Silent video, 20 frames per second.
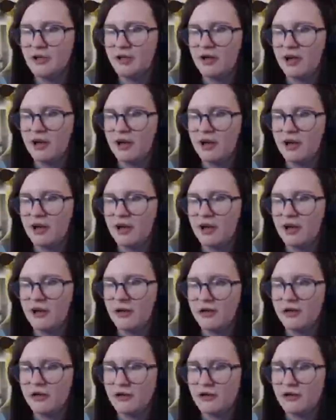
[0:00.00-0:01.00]
uh,
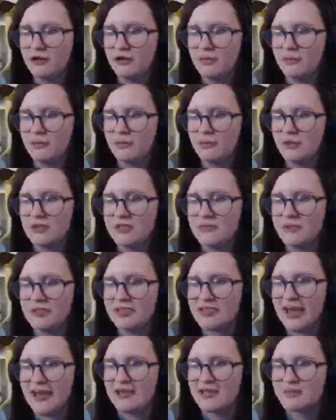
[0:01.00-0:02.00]
where's my
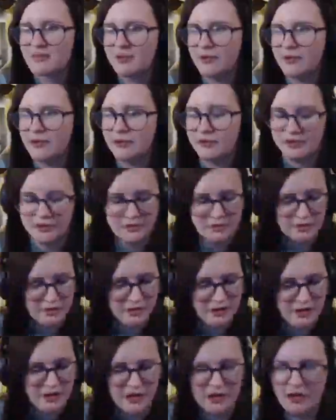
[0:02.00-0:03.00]
text button?
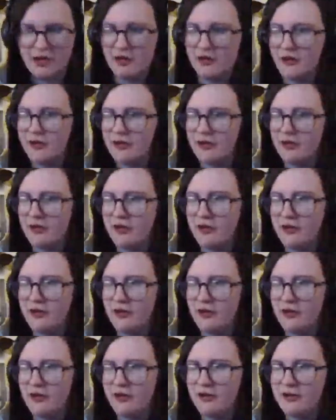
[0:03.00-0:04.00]
Uh,
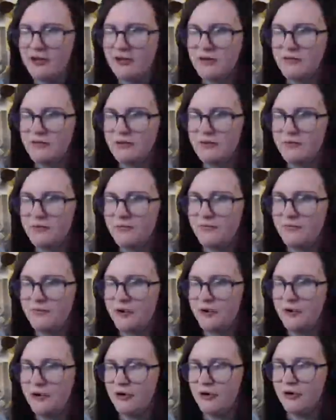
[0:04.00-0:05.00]
uh,
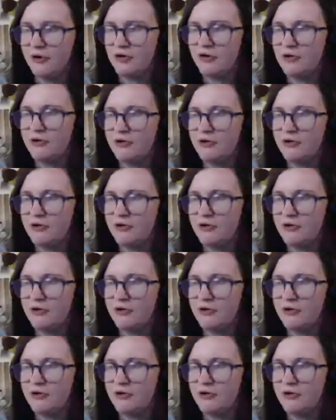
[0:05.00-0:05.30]
four.